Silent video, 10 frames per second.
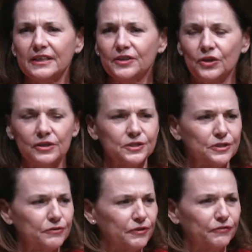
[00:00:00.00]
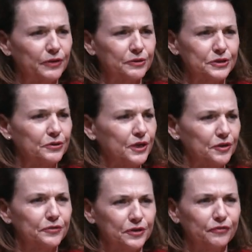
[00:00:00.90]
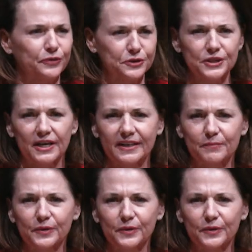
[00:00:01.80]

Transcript: and also the folks that are here for the first time.